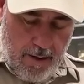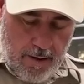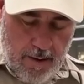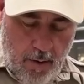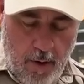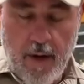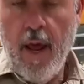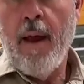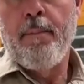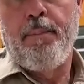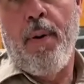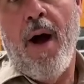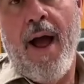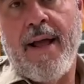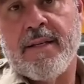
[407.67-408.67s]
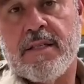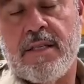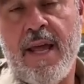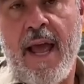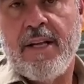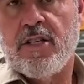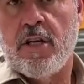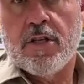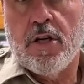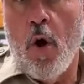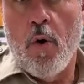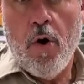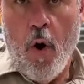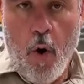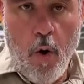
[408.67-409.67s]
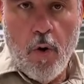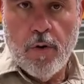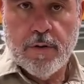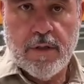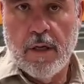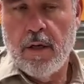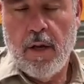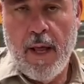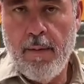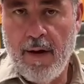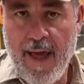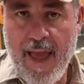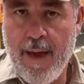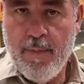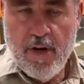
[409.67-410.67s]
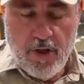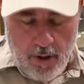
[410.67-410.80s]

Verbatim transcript: and, and, and, snakes just go in holes and, and lay them in